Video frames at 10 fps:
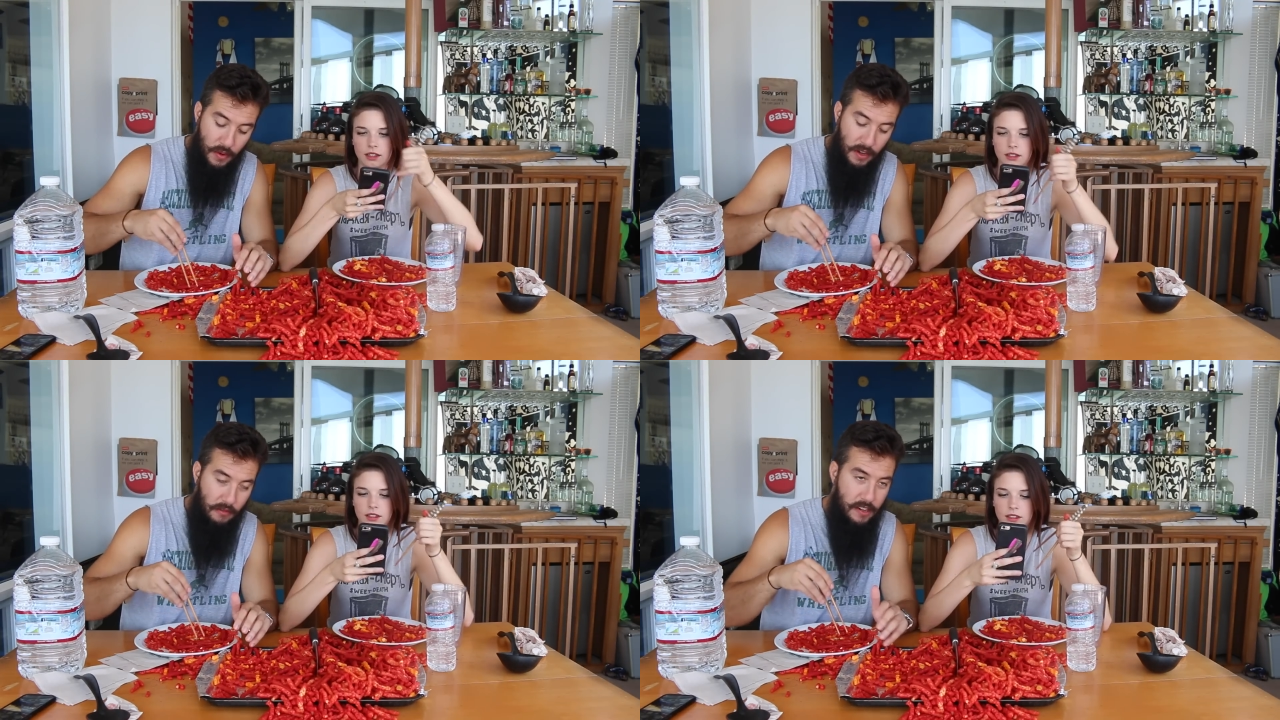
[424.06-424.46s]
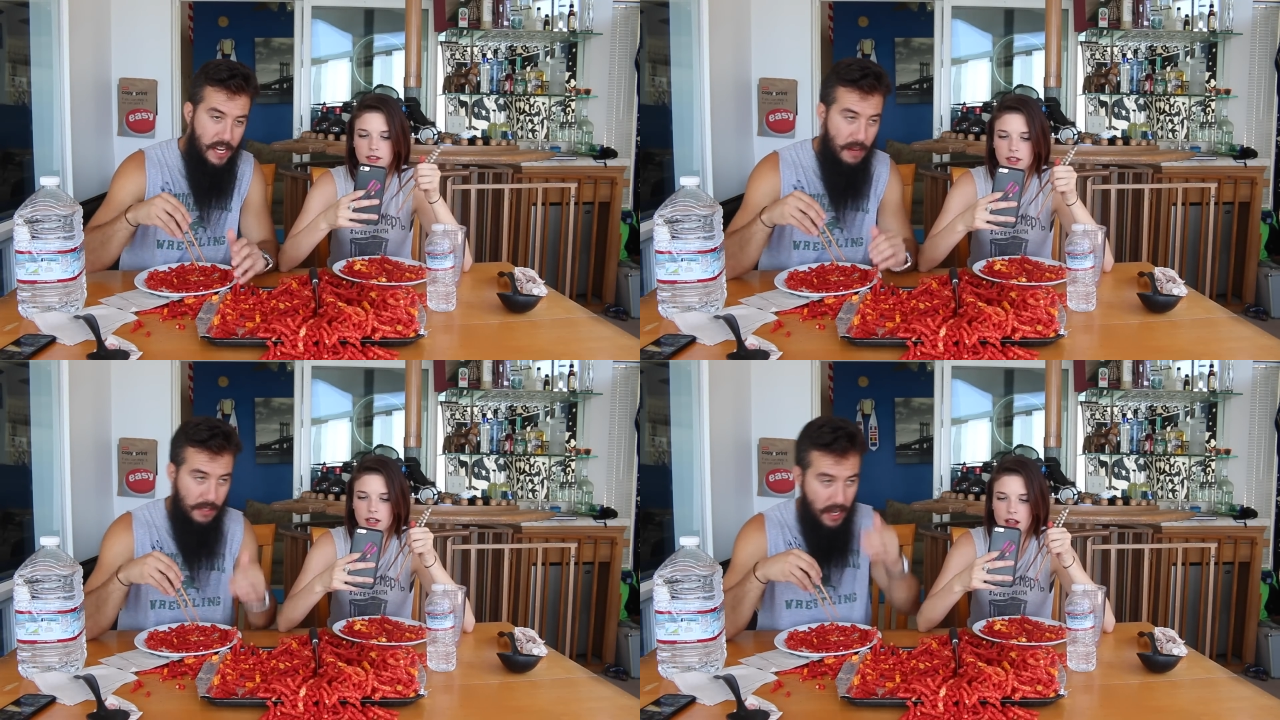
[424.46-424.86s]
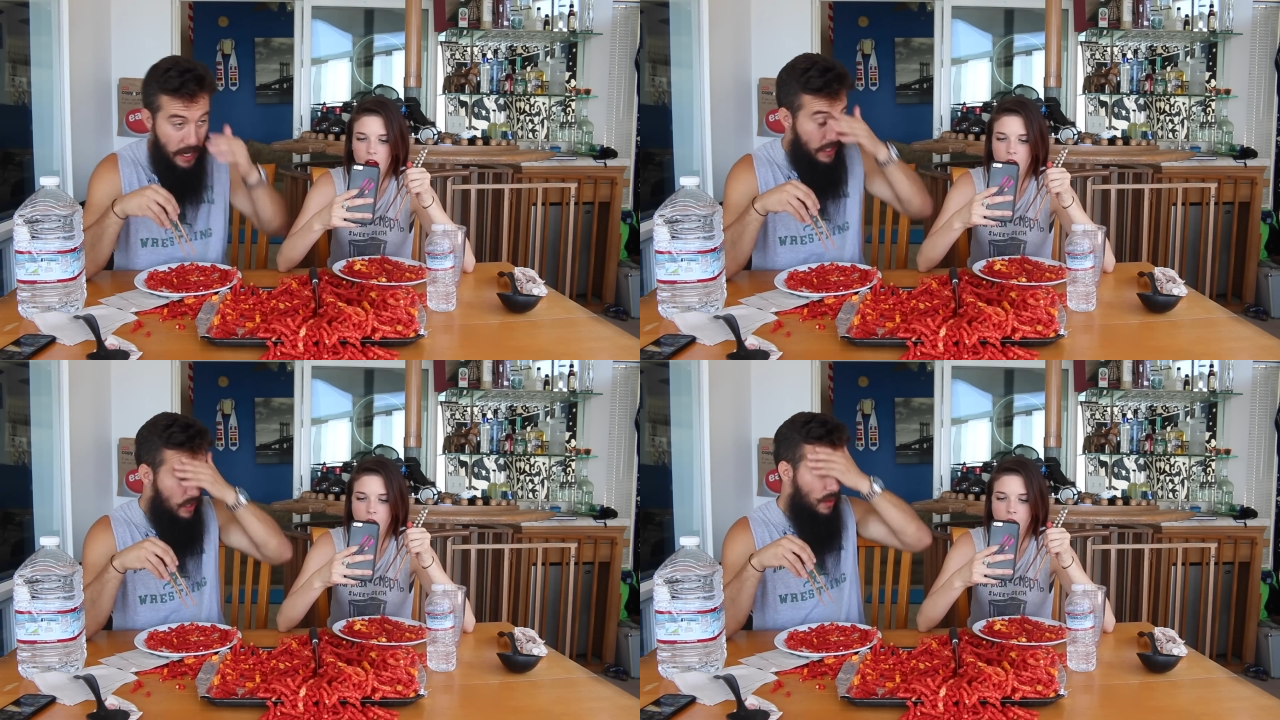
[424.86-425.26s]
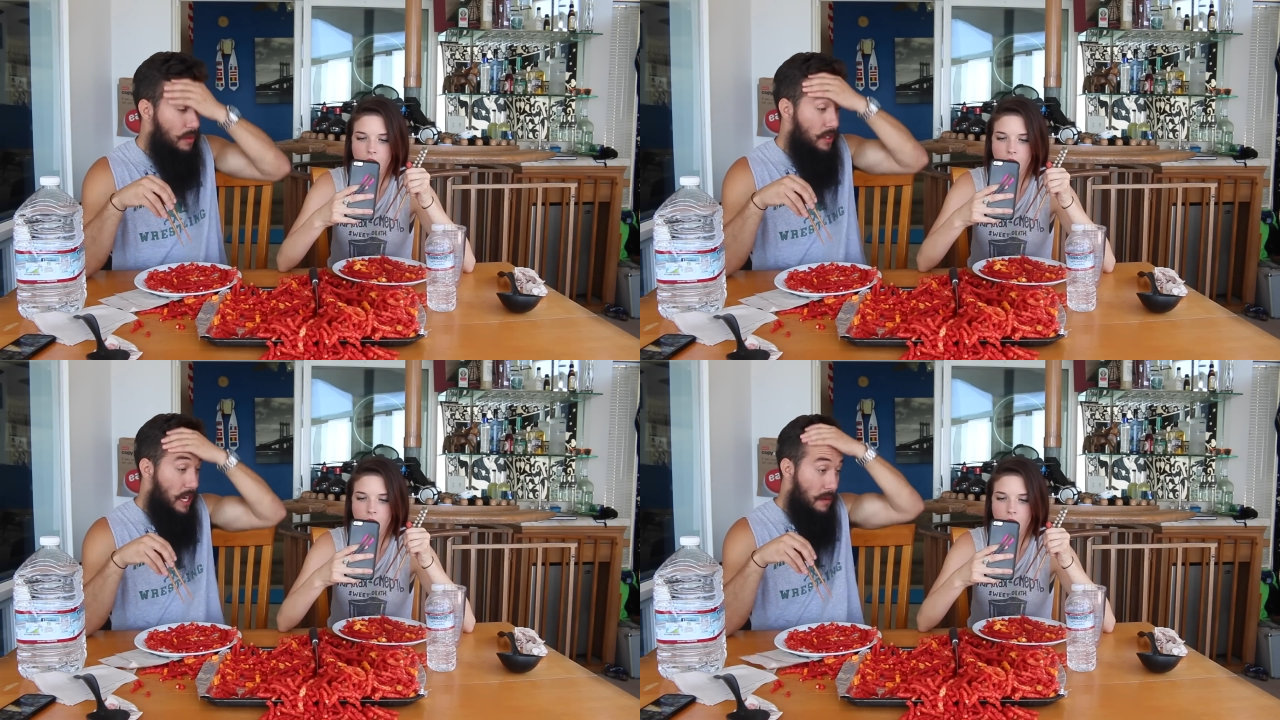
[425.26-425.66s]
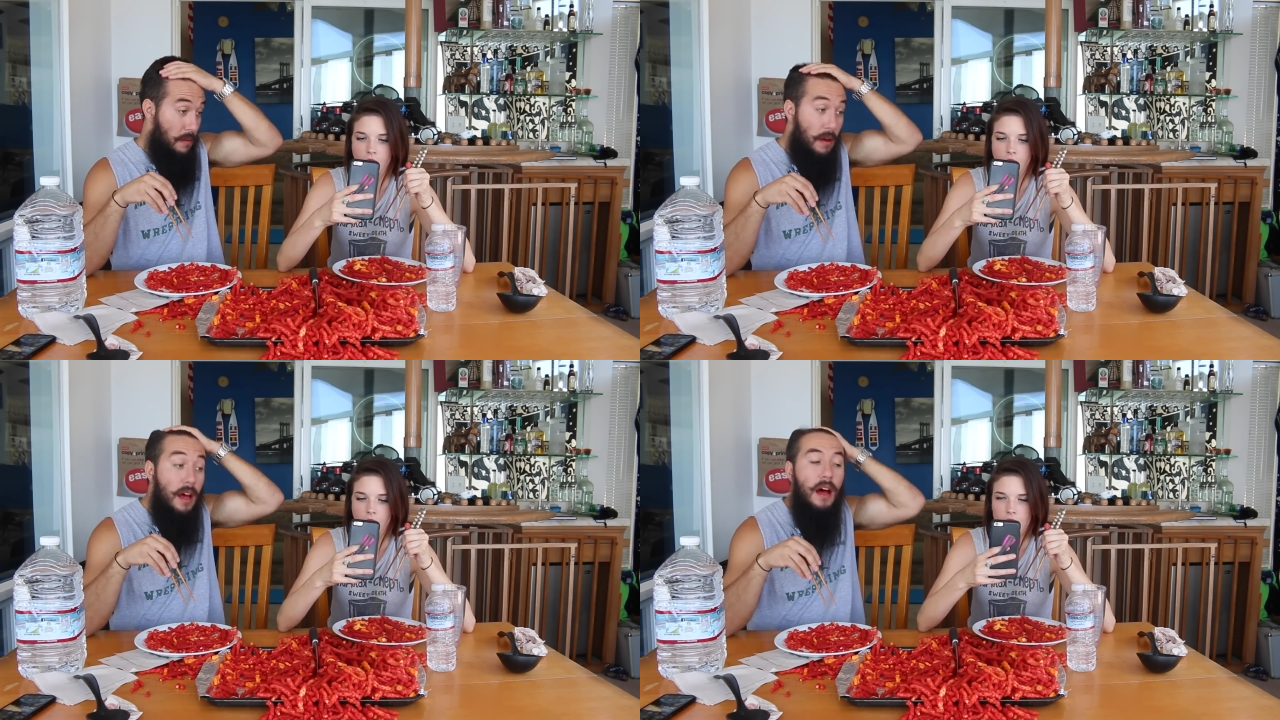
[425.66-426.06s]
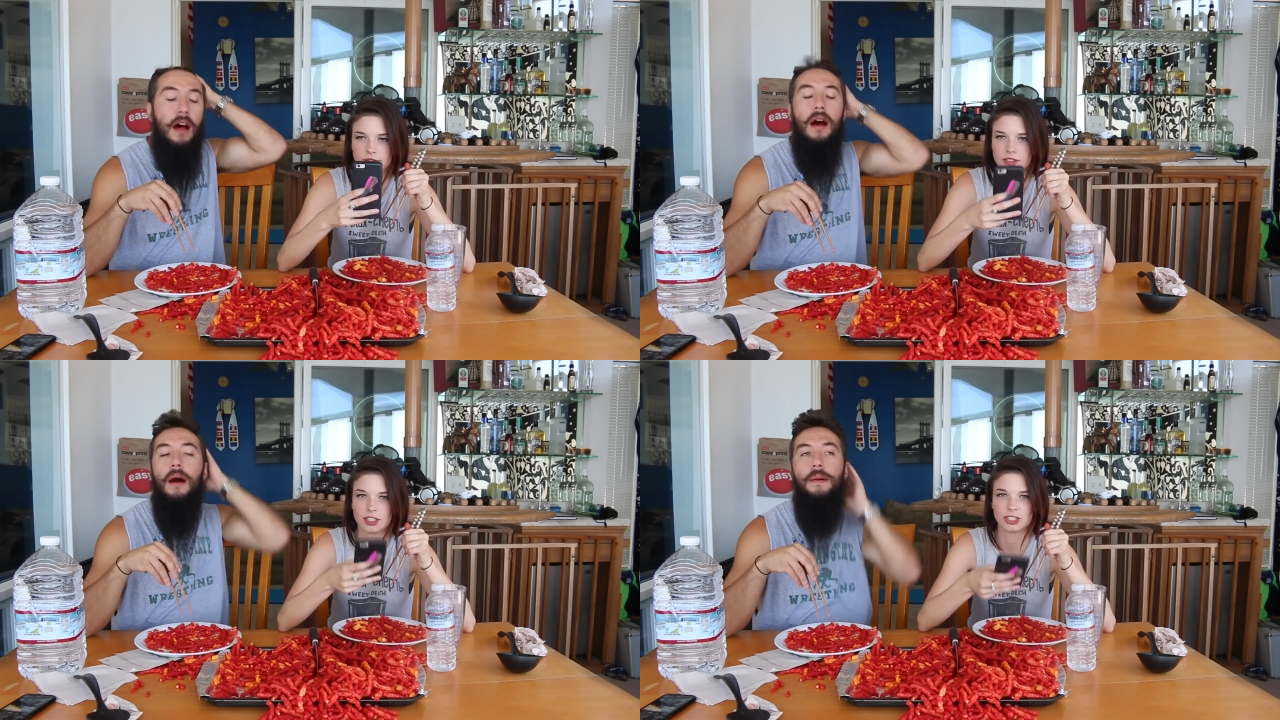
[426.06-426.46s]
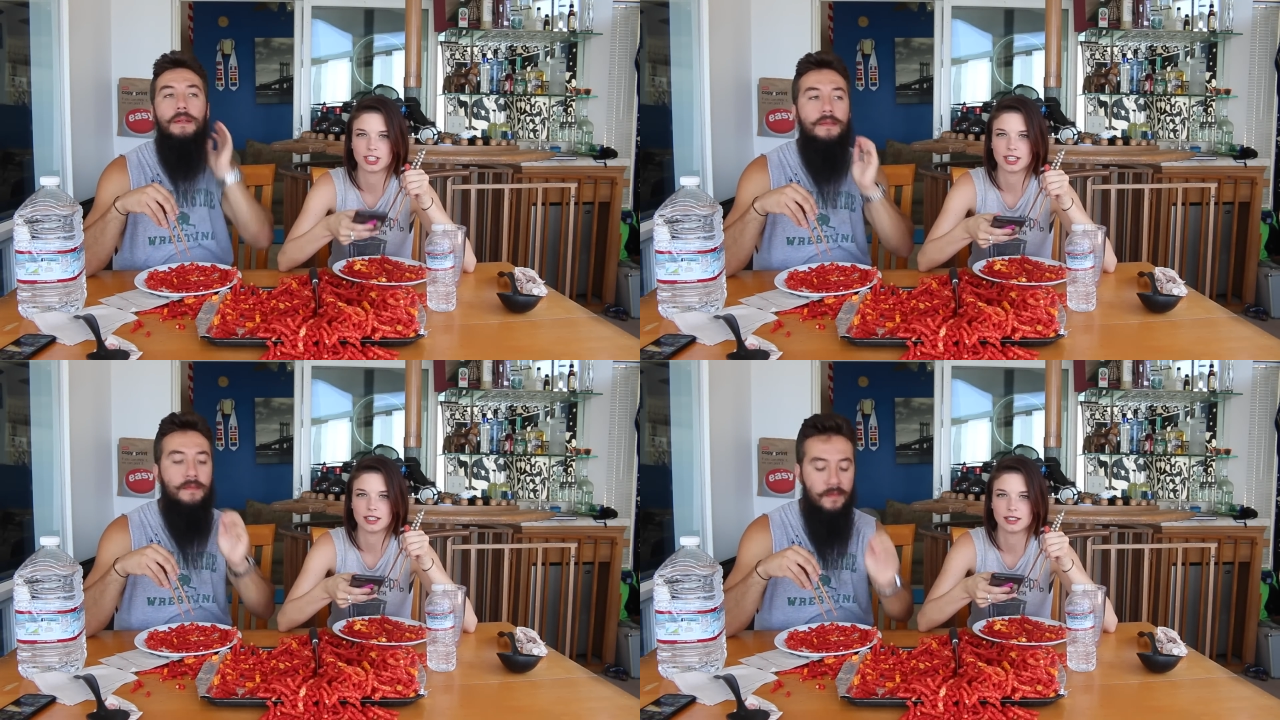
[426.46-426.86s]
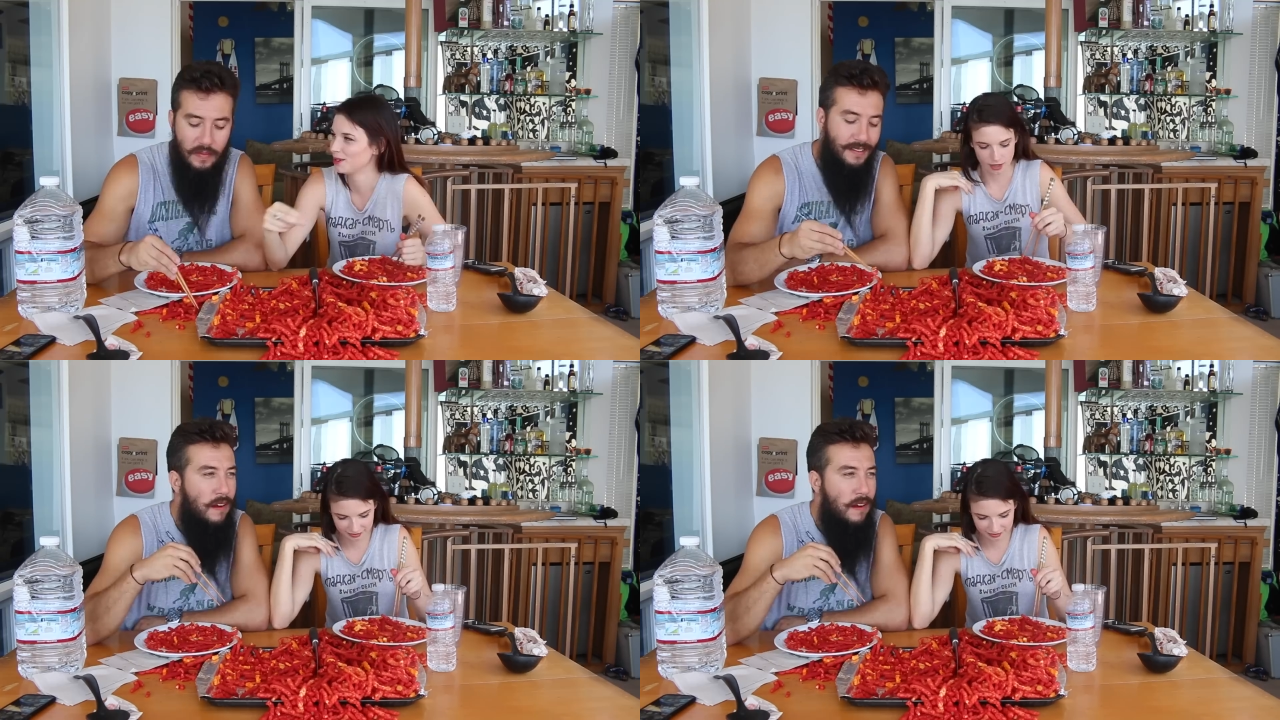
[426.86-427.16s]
Speaker 1: were gonna rename Takis, what would you name them? Shitties.